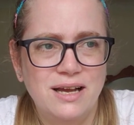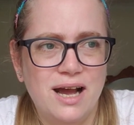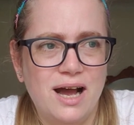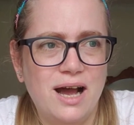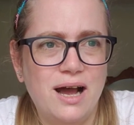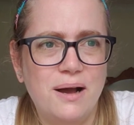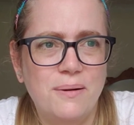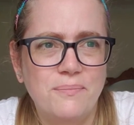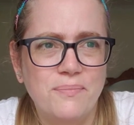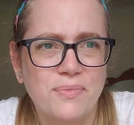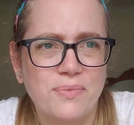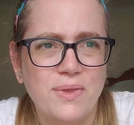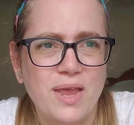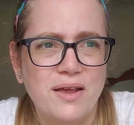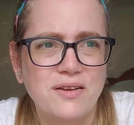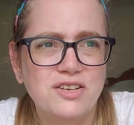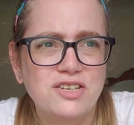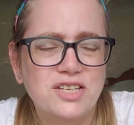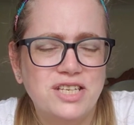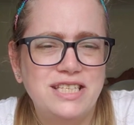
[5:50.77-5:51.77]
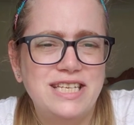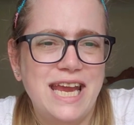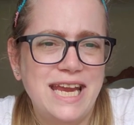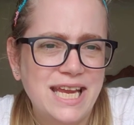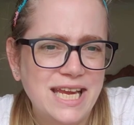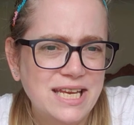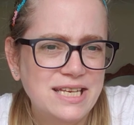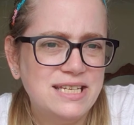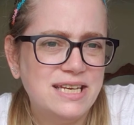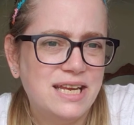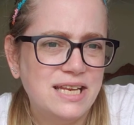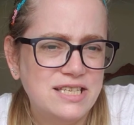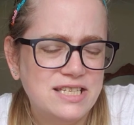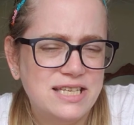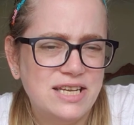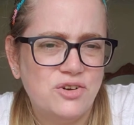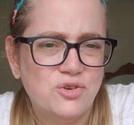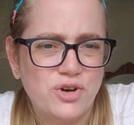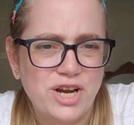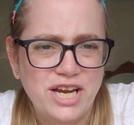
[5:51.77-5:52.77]
um, taking into
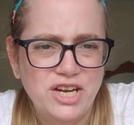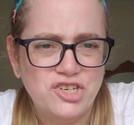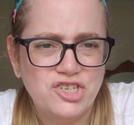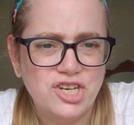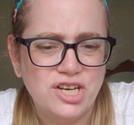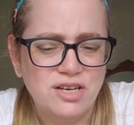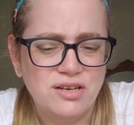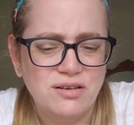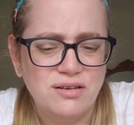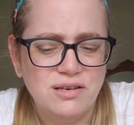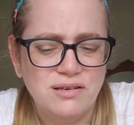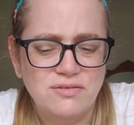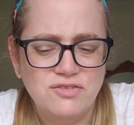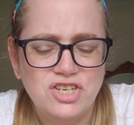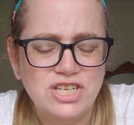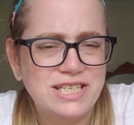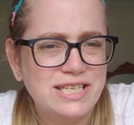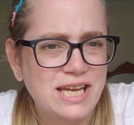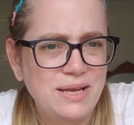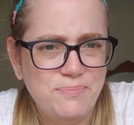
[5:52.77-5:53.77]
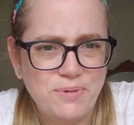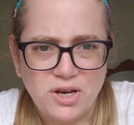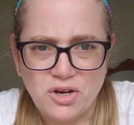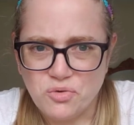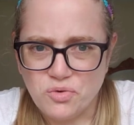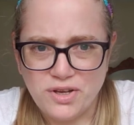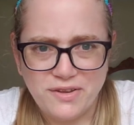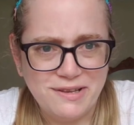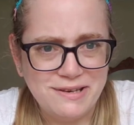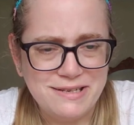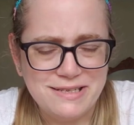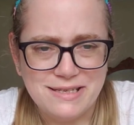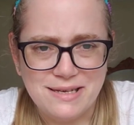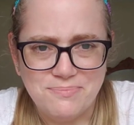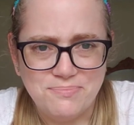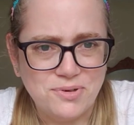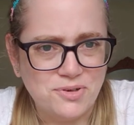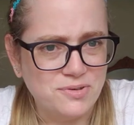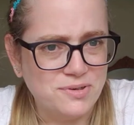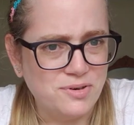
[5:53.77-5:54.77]
consideration, just keeping it really
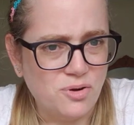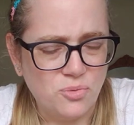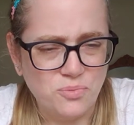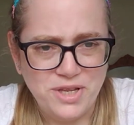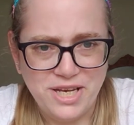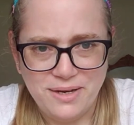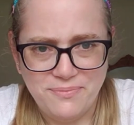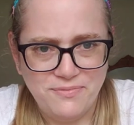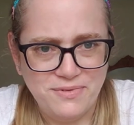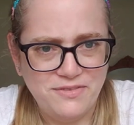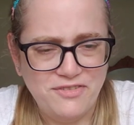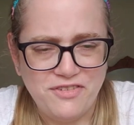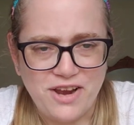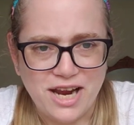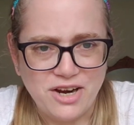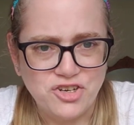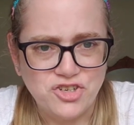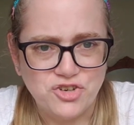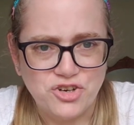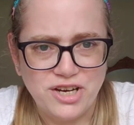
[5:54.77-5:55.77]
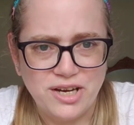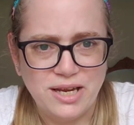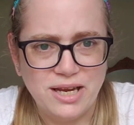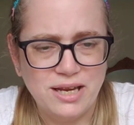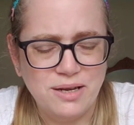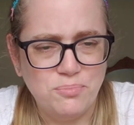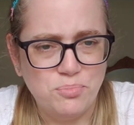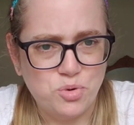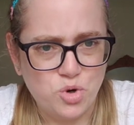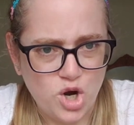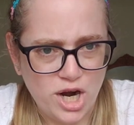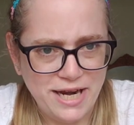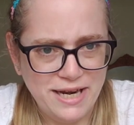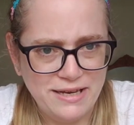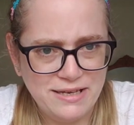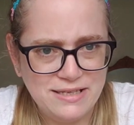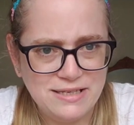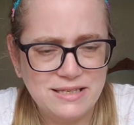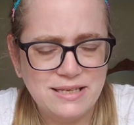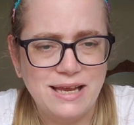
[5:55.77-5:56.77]
simple and only factoring in
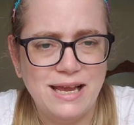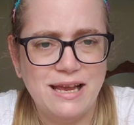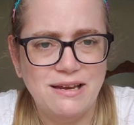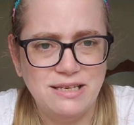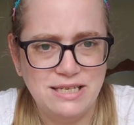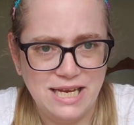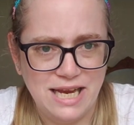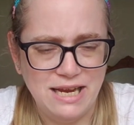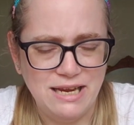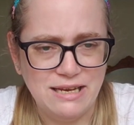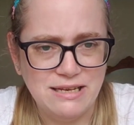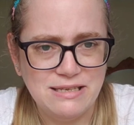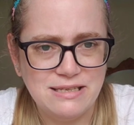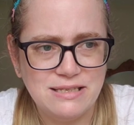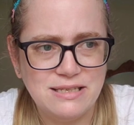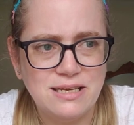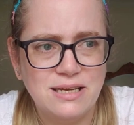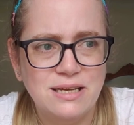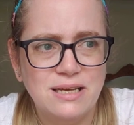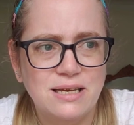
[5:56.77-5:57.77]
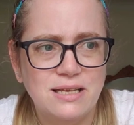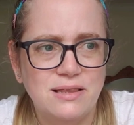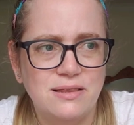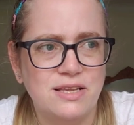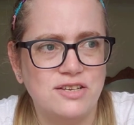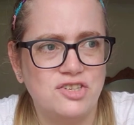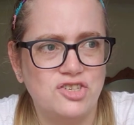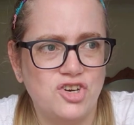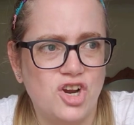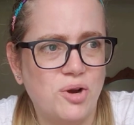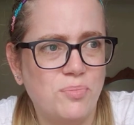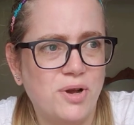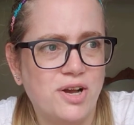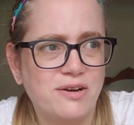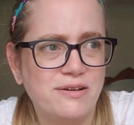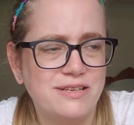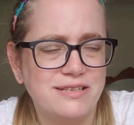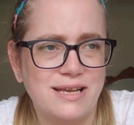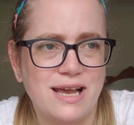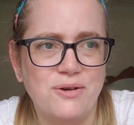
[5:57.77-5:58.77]
price and taste. The
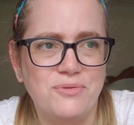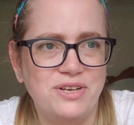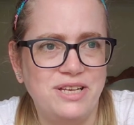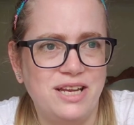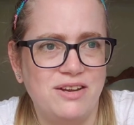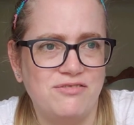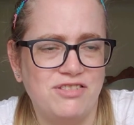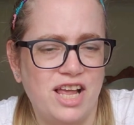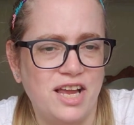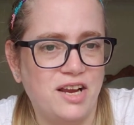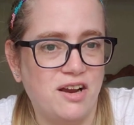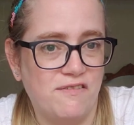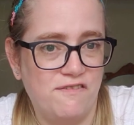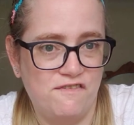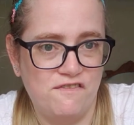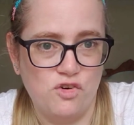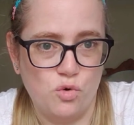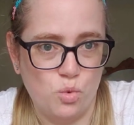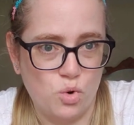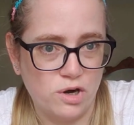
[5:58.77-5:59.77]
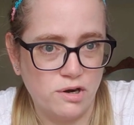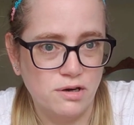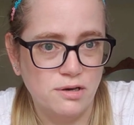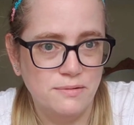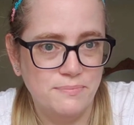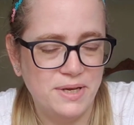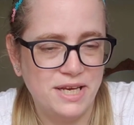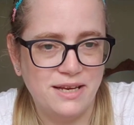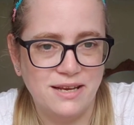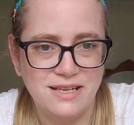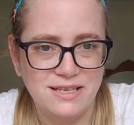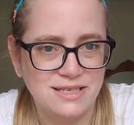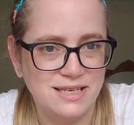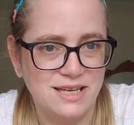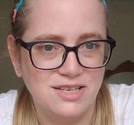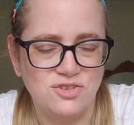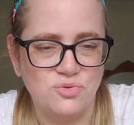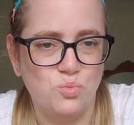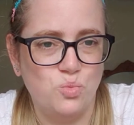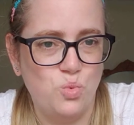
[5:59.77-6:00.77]
Starbucks, I would give like a four because
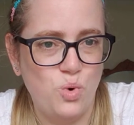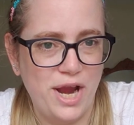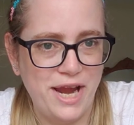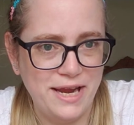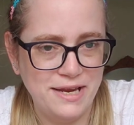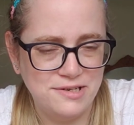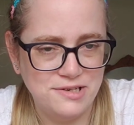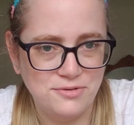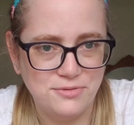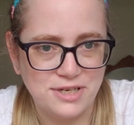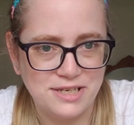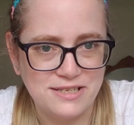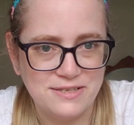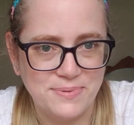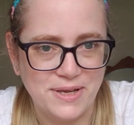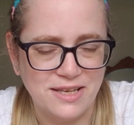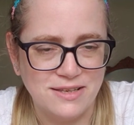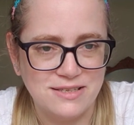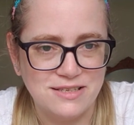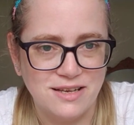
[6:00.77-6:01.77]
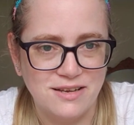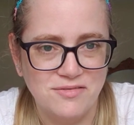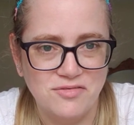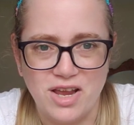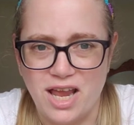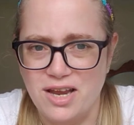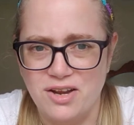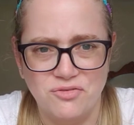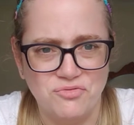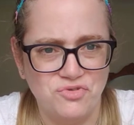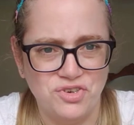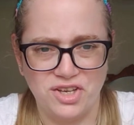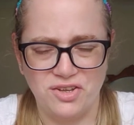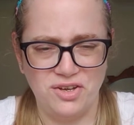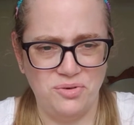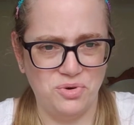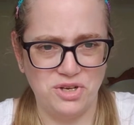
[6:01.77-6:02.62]
it's way too expensive and it really